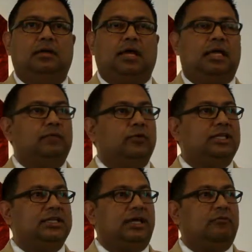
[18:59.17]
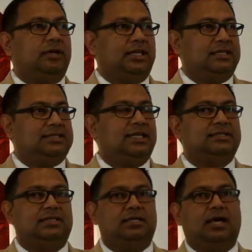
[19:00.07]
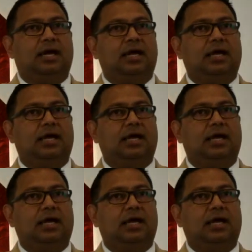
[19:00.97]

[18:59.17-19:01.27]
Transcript: And within that realization, I